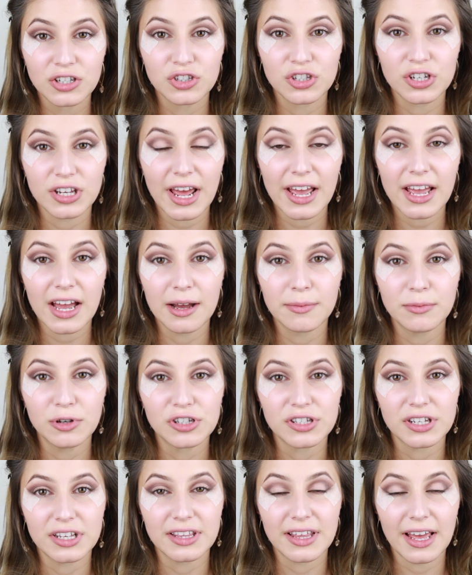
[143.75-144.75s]
Today I'm
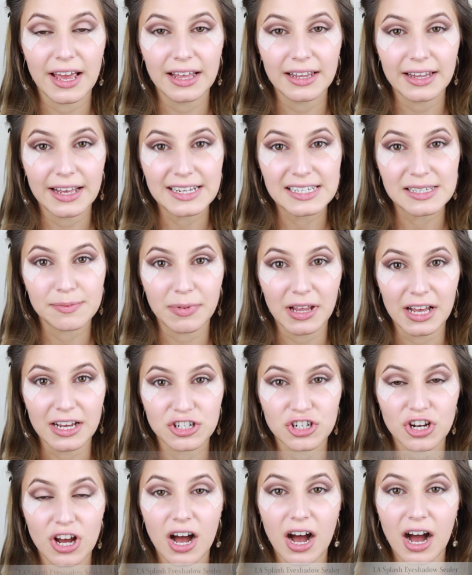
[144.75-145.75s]
using the LA
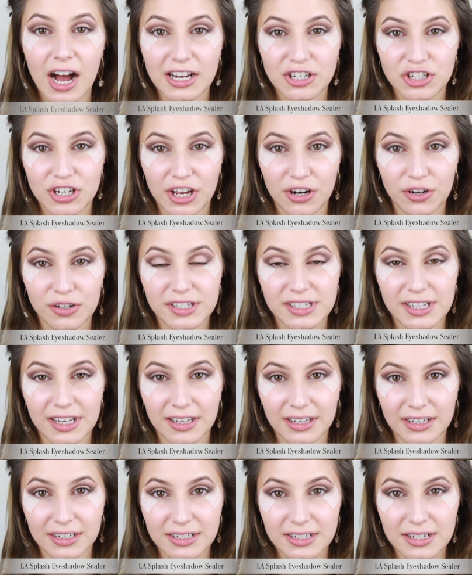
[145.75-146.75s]
Splash Eyeshadow
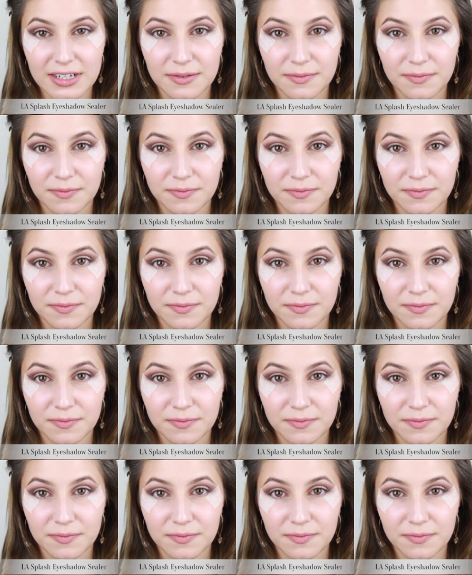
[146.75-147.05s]
Sealant.